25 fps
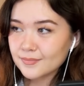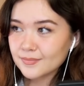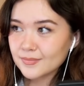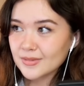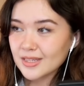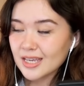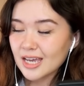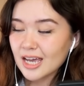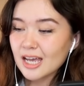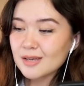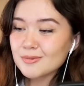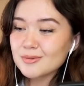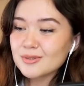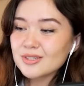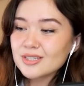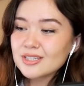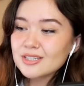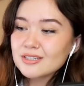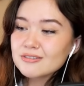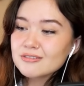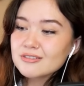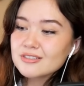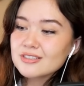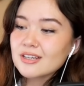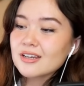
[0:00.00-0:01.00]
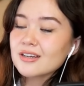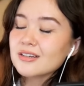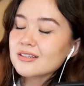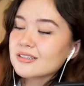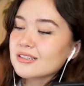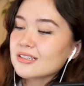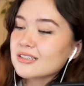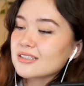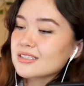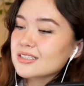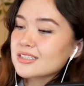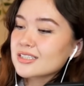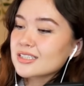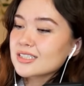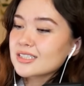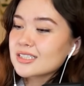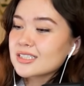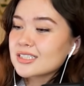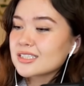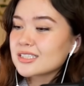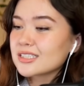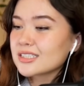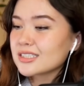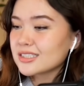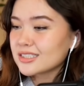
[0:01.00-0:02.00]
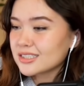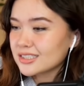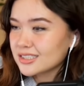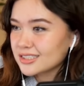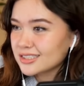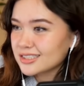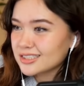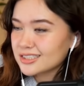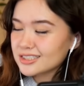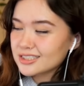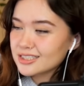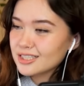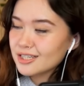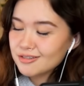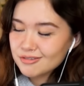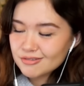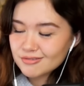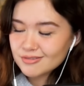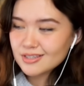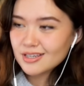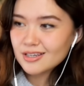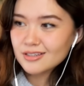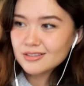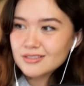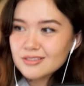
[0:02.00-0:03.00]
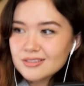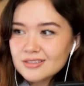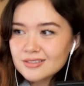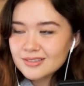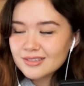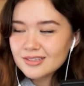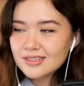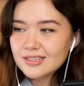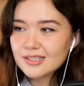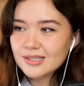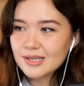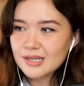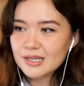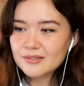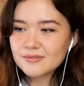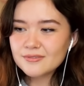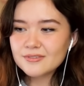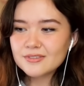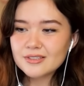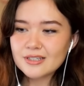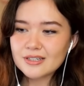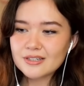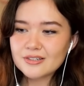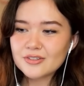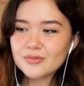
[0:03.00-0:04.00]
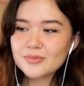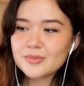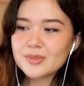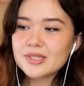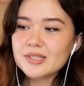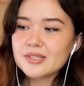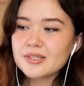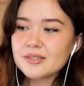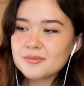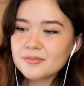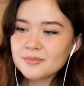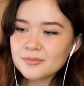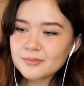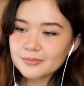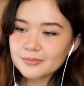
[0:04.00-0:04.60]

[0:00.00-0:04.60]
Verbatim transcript: How about Hirotaka? Does Hirotaka love Narumi?